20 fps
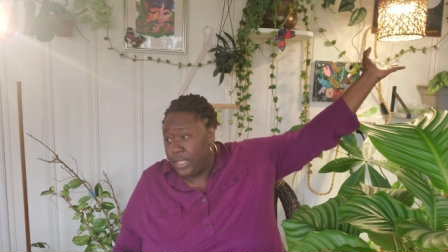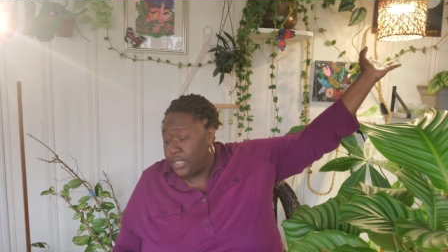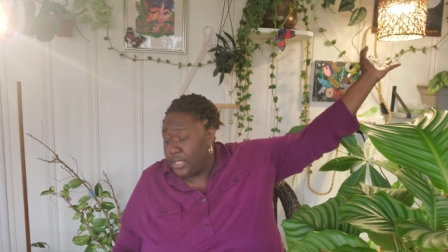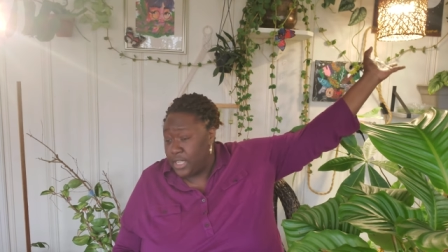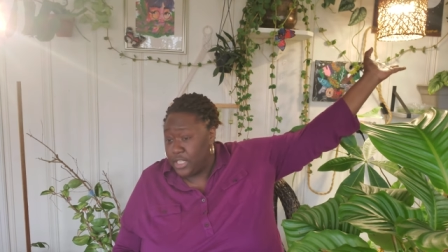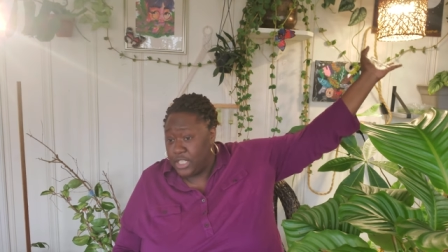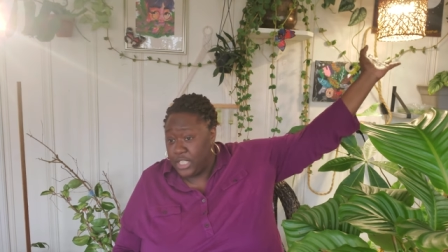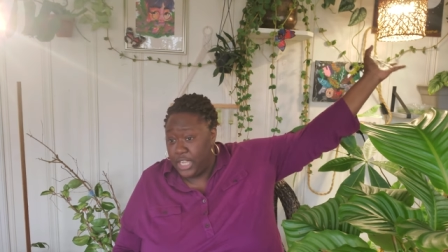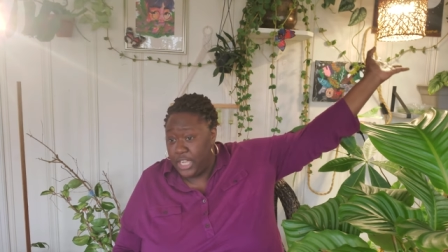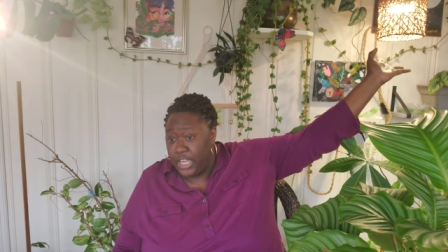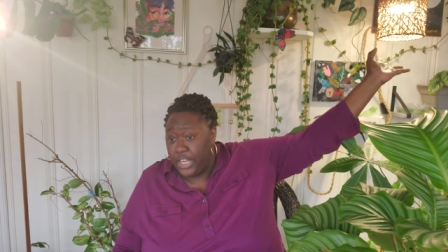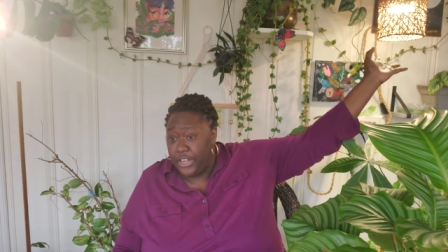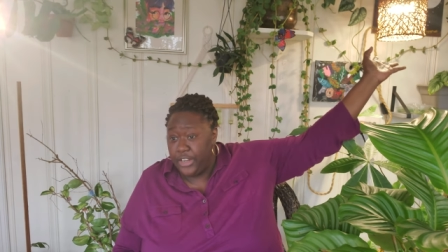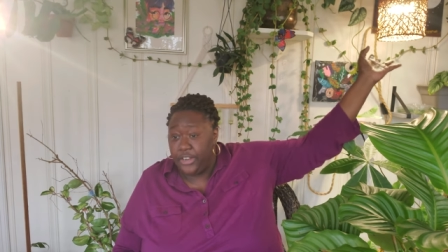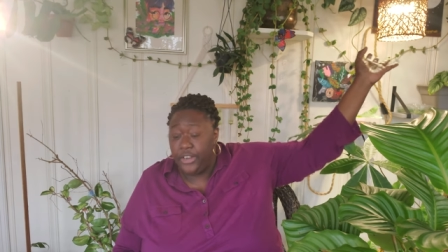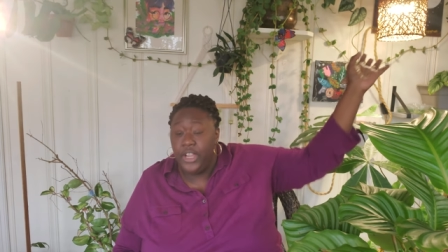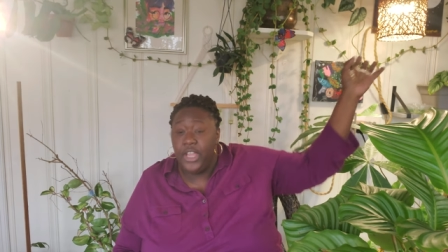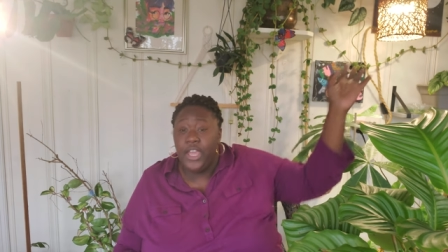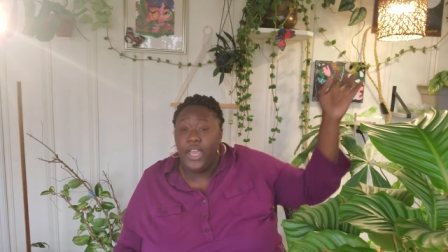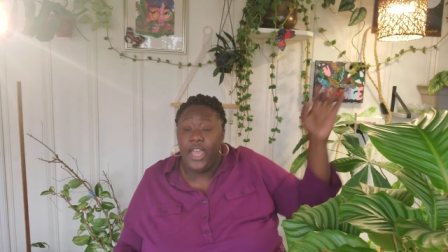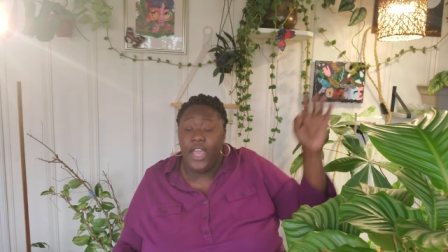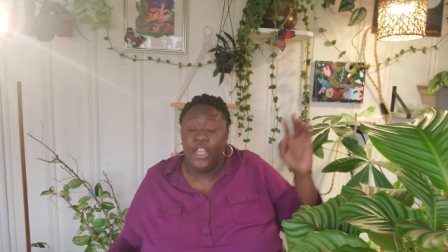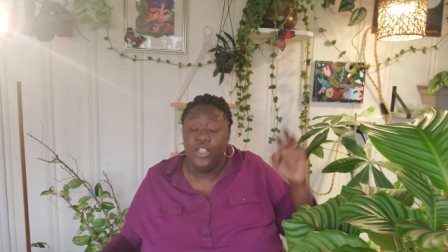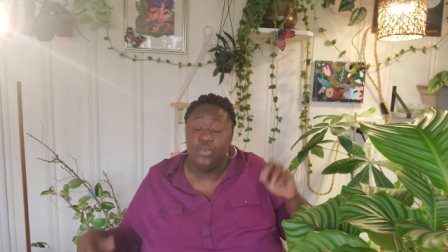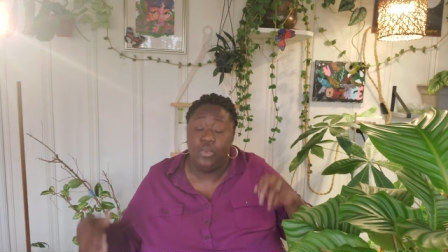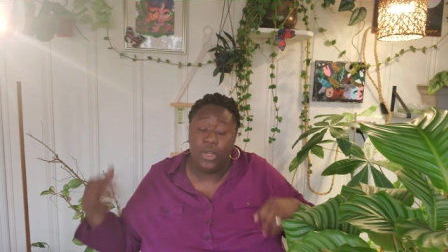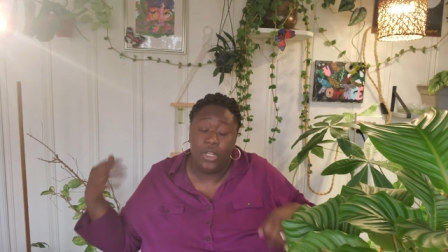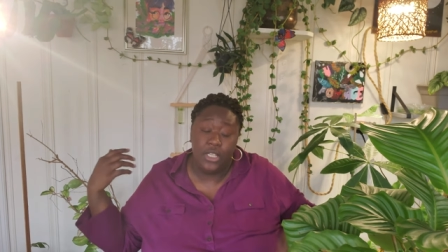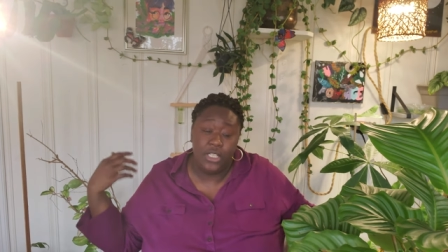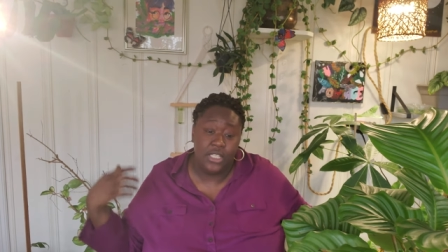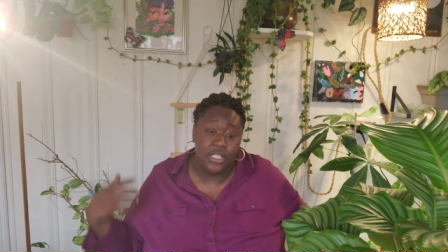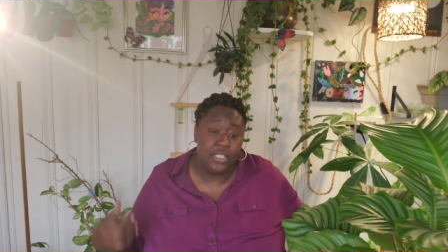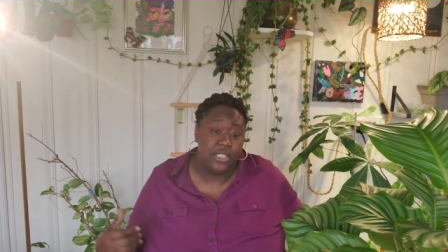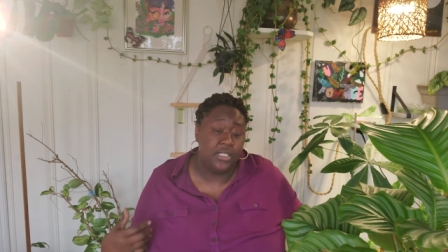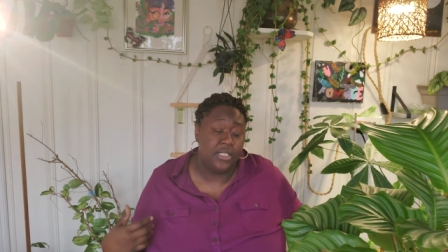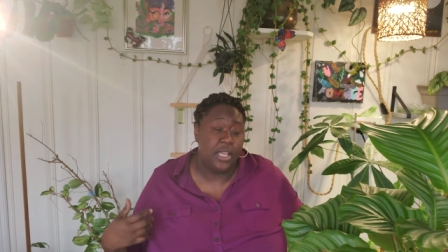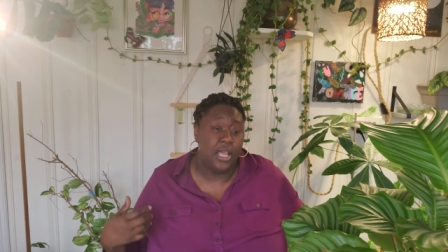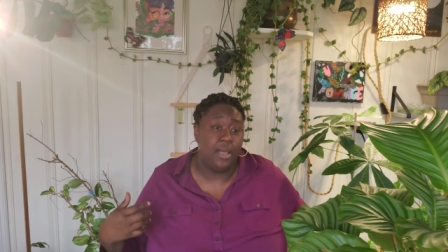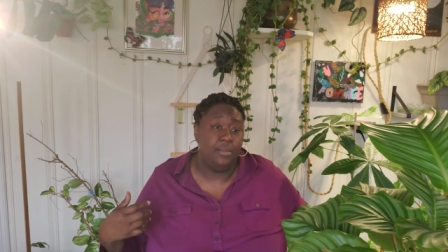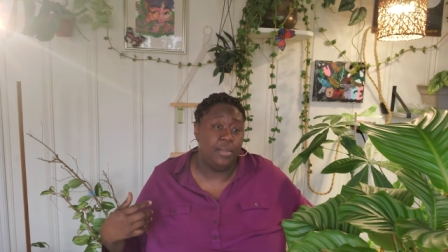that's here as well as
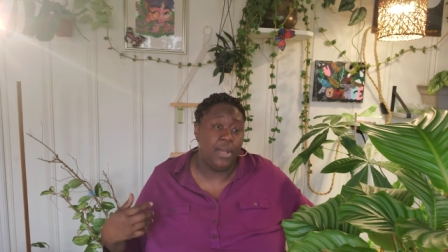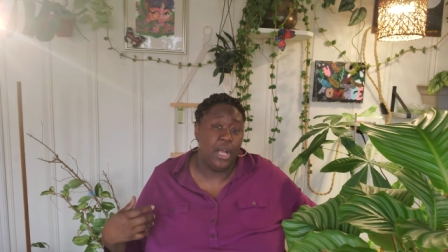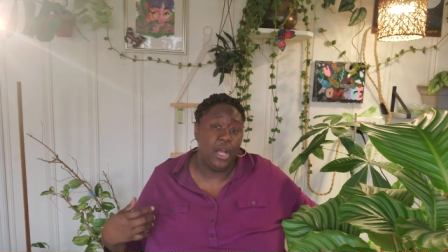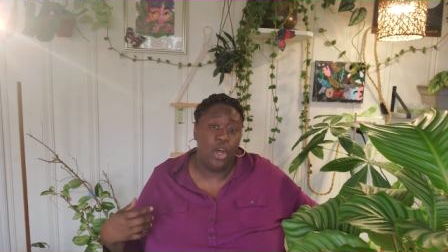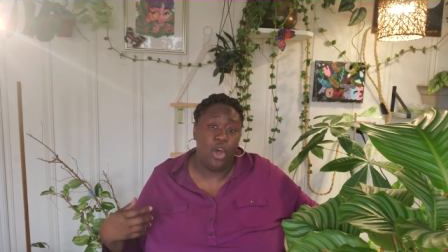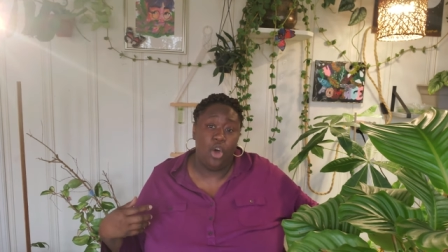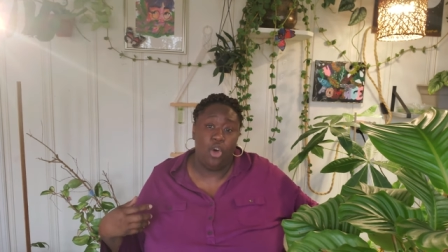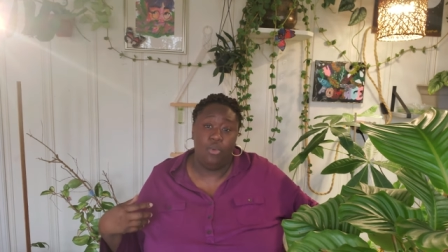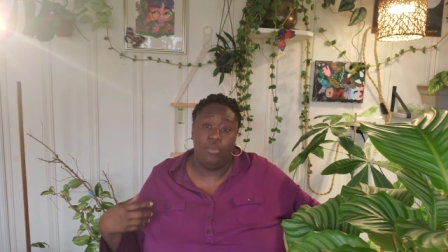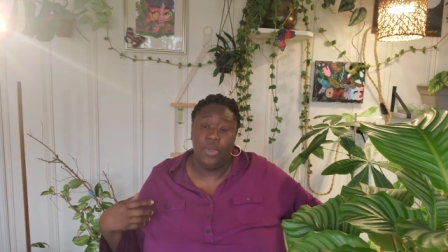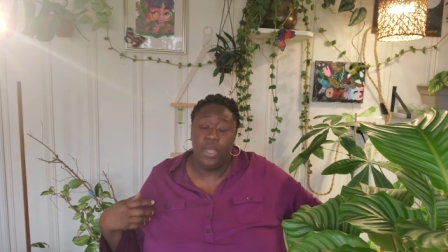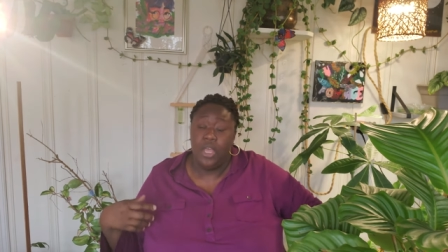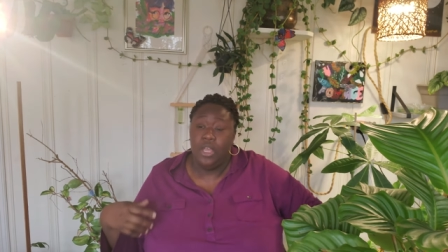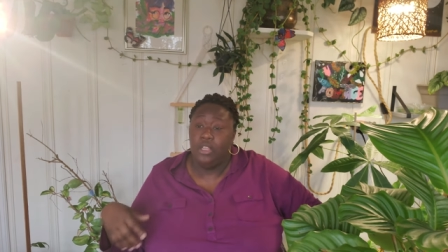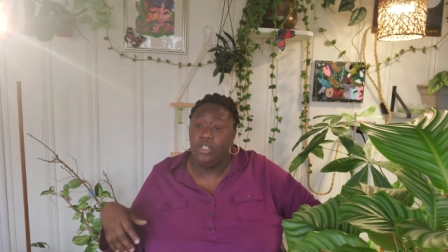inside my home.